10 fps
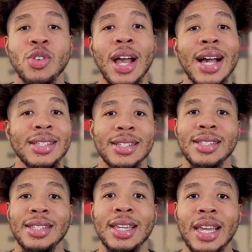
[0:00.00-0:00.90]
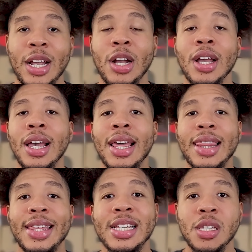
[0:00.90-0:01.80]
you guys can see here,
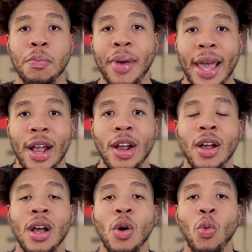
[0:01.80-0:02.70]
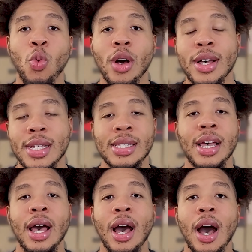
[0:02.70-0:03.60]
this pair
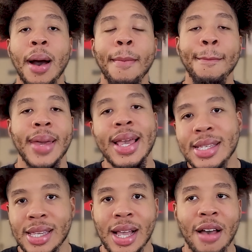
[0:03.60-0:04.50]
was amazing.